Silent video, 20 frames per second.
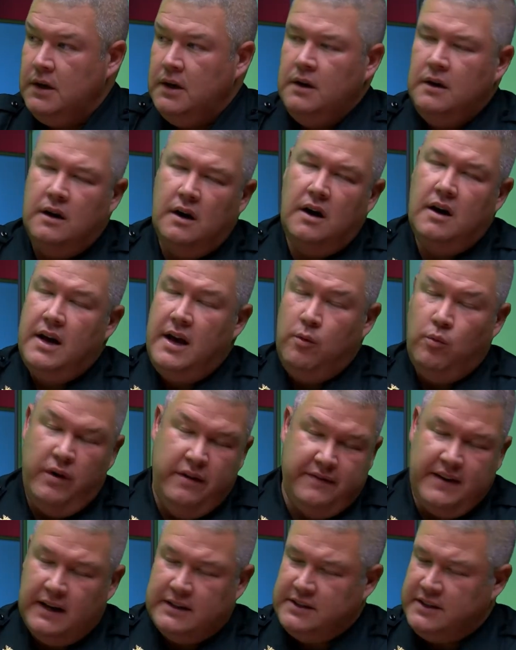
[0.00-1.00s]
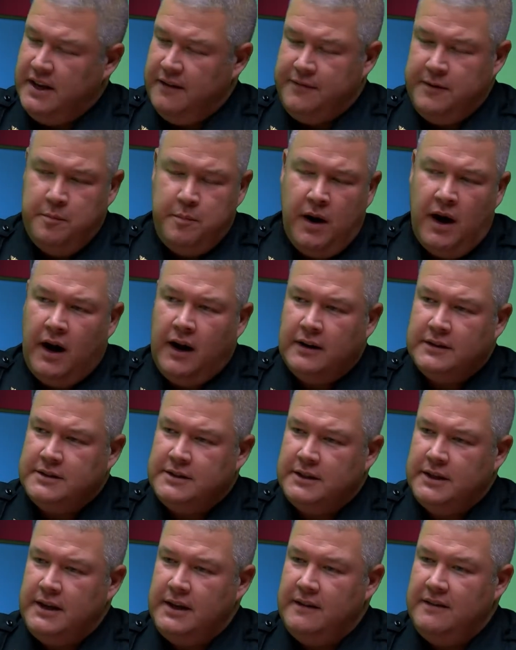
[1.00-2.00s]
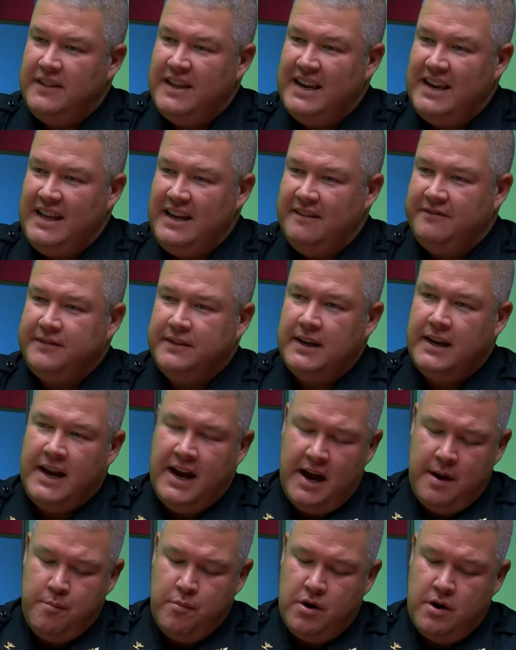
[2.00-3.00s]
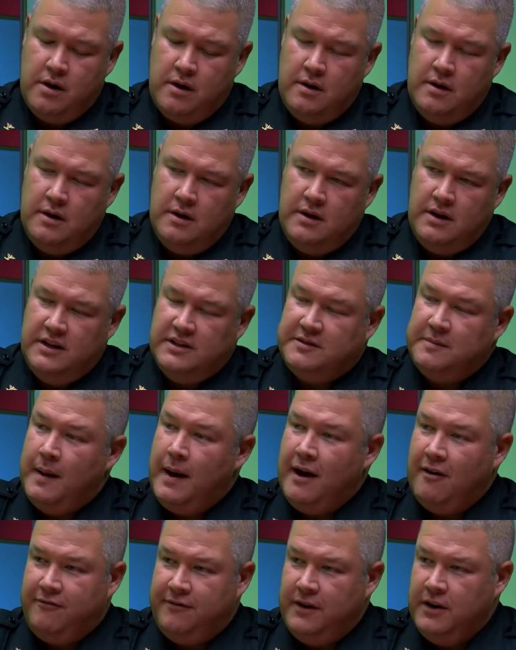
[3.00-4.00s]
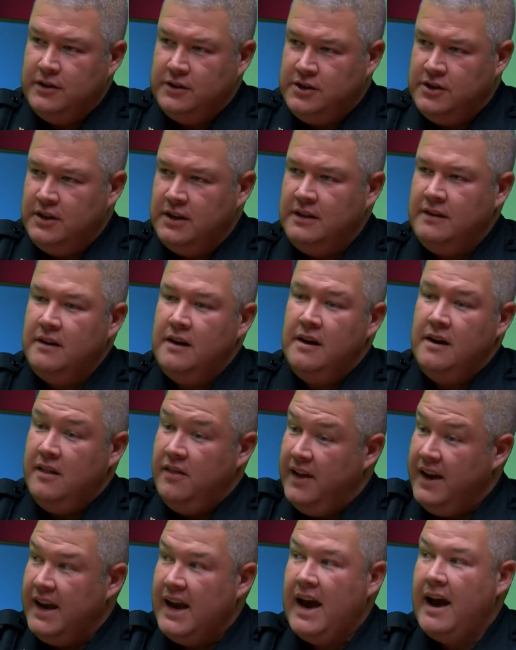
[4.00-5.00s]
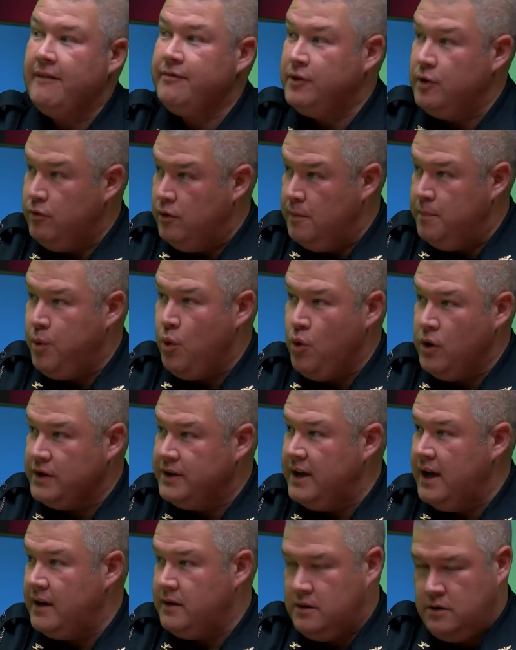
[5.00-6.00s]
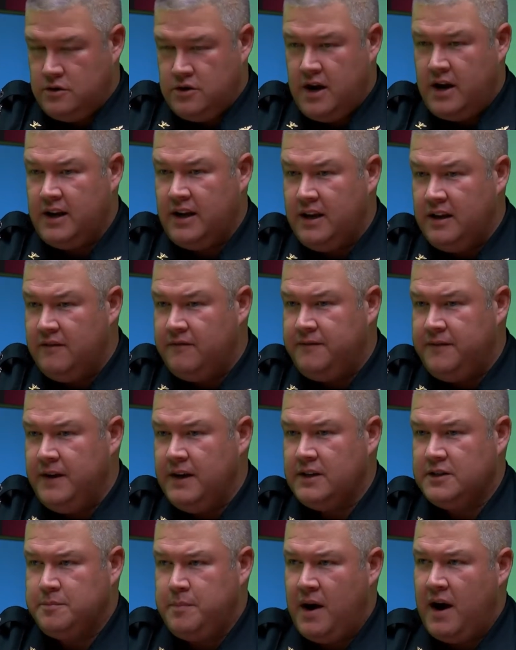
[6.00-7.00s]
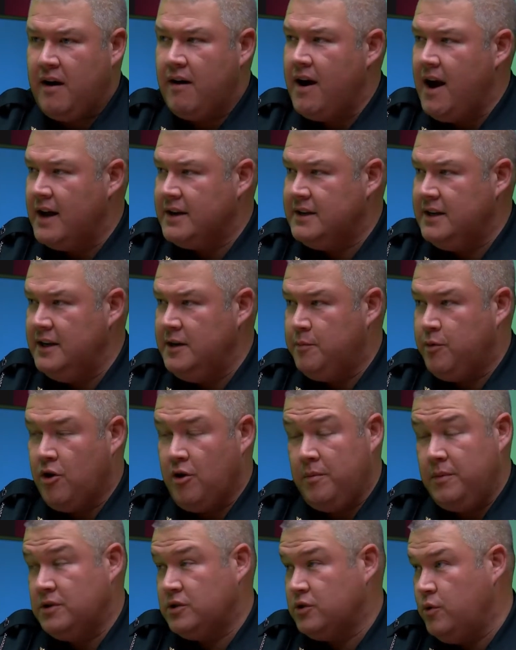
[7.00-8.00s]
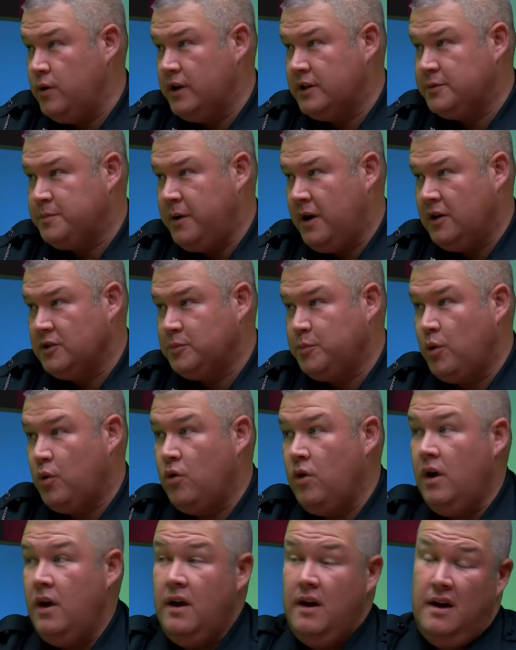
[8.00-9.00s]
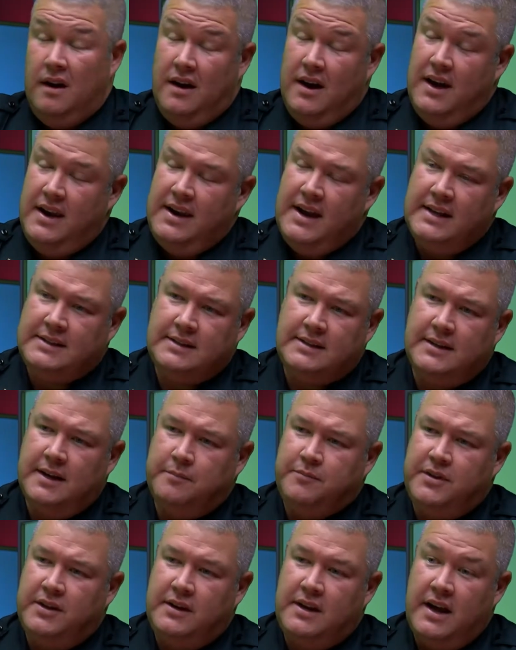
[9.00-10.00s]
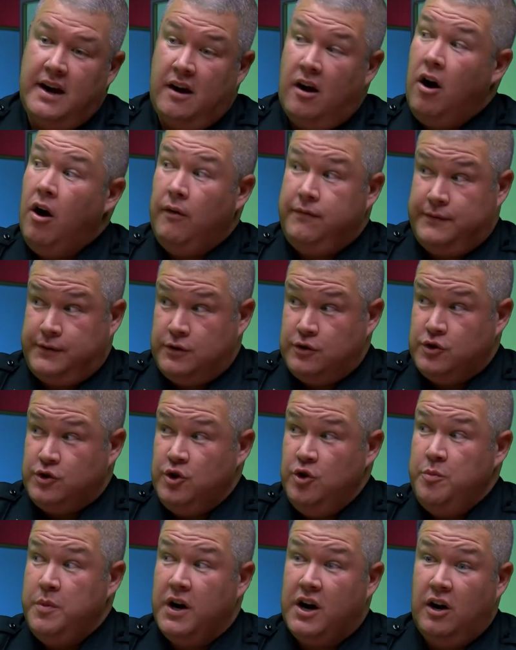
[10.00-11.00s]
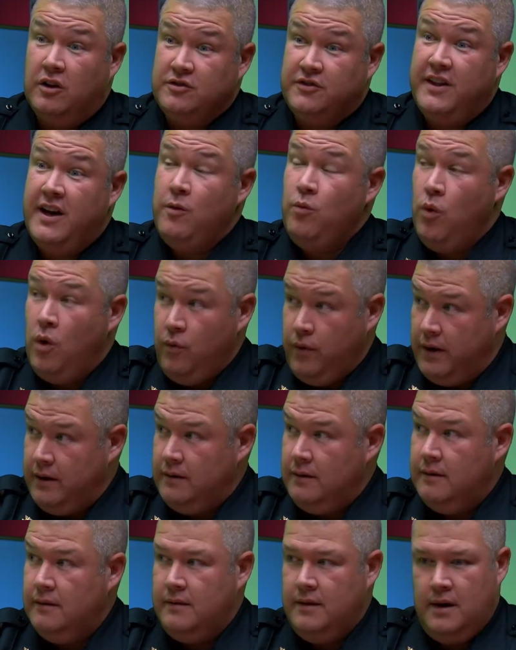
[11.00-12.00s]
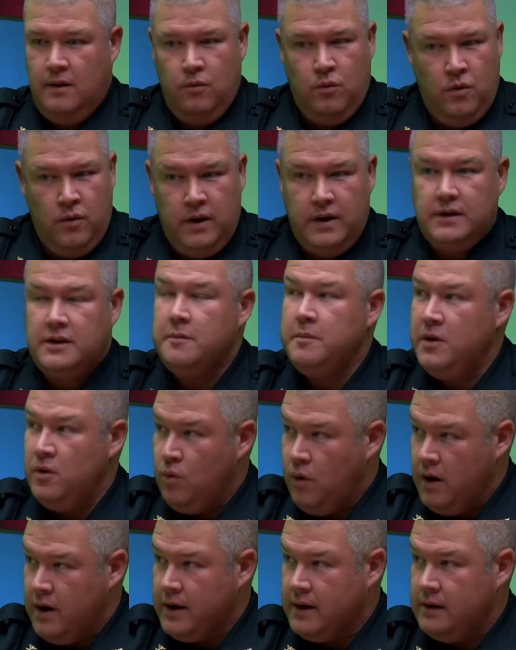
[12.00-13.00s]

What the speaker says: And we've got stuff in policy that if the camera is malfunctioning, they have to report that to try to get it fixed by our IT department as quick as possible. And that's something that our officers do because they want it. They want it to be working.